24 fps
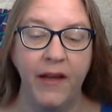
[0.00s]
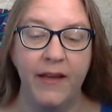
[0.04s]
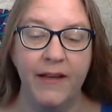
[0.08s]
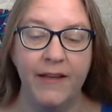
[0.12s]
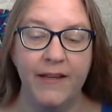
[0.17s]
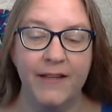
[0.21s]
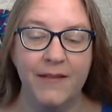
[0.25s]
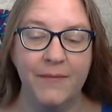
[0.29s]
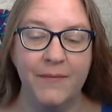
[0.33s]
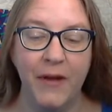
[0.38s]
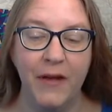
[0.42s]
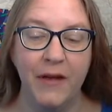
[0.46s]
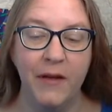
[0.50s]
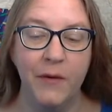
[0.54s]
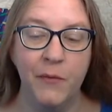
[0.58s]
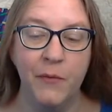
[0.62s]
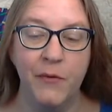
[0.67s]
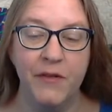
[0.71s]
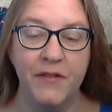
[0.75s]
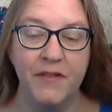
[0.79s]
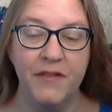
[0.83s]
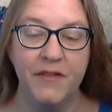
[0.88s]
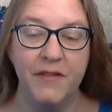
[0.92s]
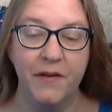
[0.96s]
is made a
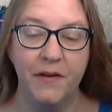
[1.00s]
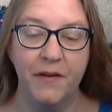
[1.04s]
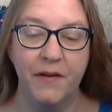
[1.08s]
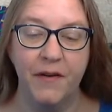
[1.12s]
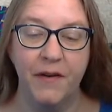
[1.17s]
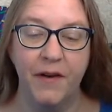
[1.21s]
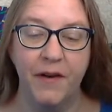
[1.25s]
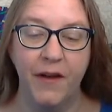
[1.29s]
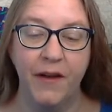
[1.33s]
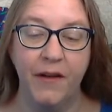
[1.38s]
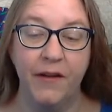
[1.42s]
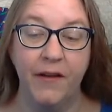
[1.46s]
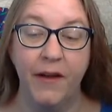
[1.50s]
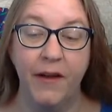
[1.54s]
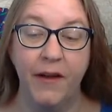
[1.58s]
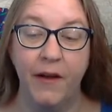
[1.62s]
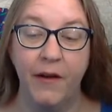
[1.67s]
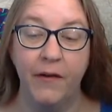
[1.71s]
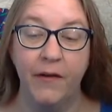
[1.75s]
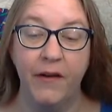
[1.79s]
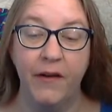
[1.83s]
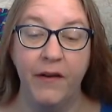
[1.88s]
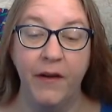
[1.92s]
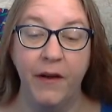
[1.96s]
prisoner, and
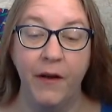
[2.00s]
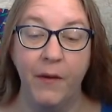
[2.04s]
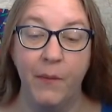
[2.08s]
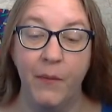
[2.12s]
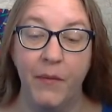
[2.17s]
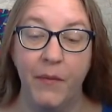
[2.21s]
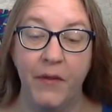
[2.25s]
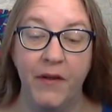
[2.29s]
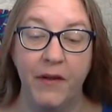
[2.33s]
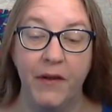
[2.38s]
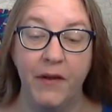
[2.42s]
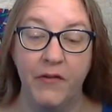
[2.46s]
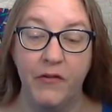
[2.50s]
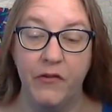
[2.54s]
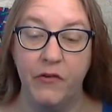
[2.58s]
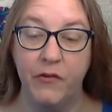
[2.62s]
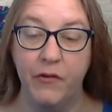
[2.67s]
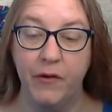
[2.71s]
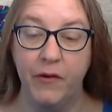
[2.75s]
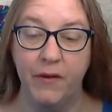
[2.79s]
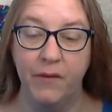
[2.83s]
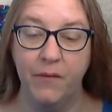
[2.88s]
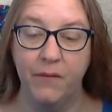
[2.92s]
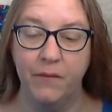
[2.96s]
carried up the
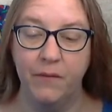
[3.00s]
country.